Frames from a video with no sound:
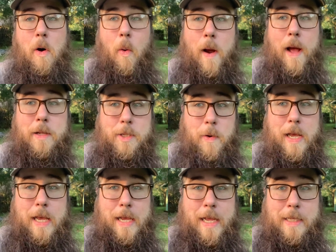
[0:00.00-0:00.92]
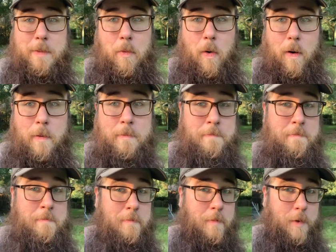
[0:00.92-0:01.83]
around so he can get some more
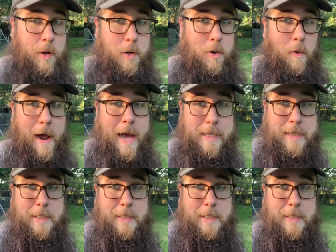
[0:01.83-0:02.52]
grass